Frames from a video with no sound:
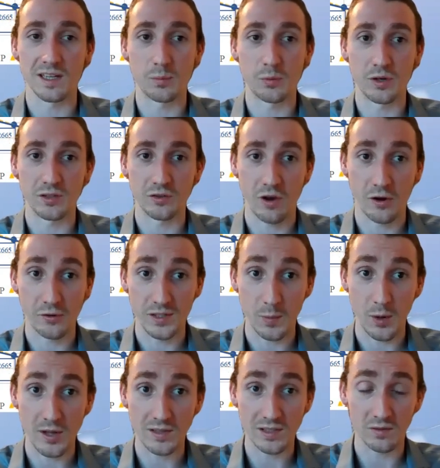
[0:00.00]
a pretty strong
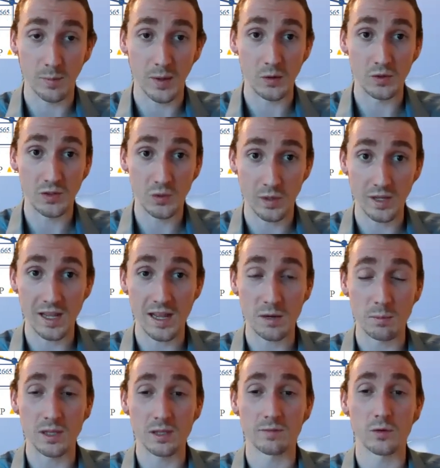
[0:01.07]
response of about
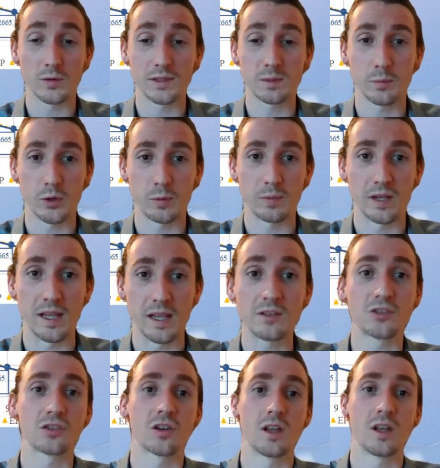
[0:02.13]
28 millivolts per
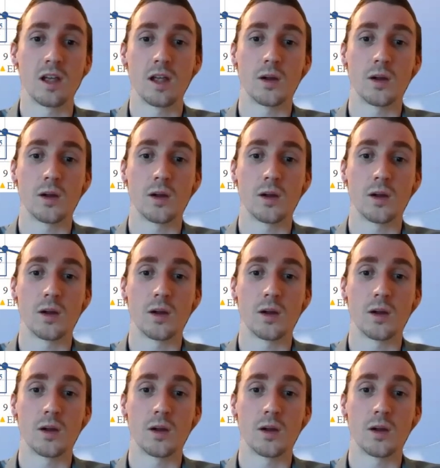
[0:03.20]
pH